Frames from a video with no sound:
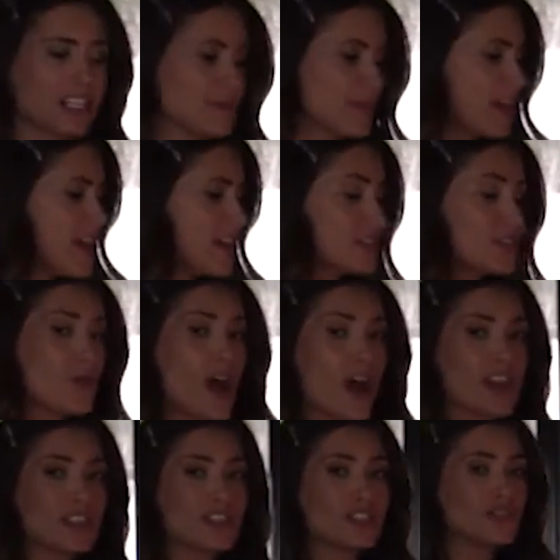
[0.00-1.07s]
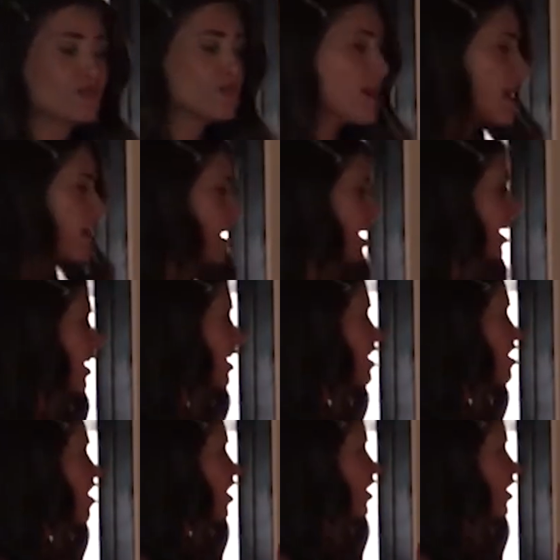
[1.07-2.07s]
the spaghetti squash is ready.